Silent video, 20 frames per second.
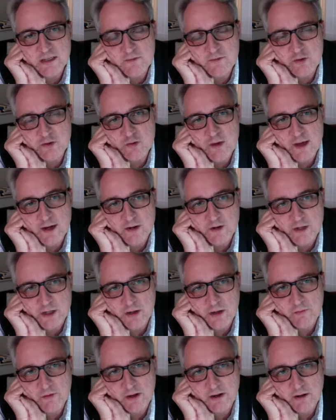strategy
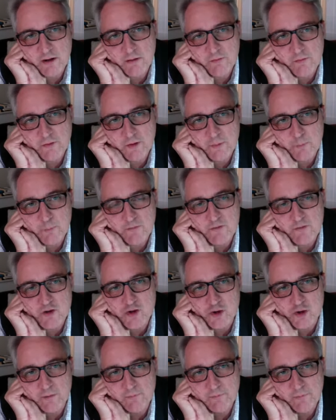of the
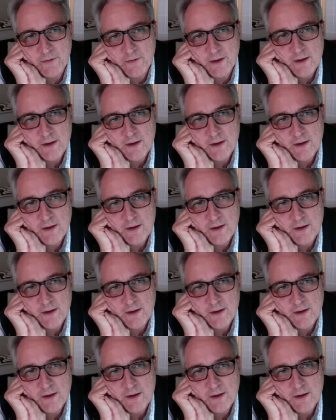provision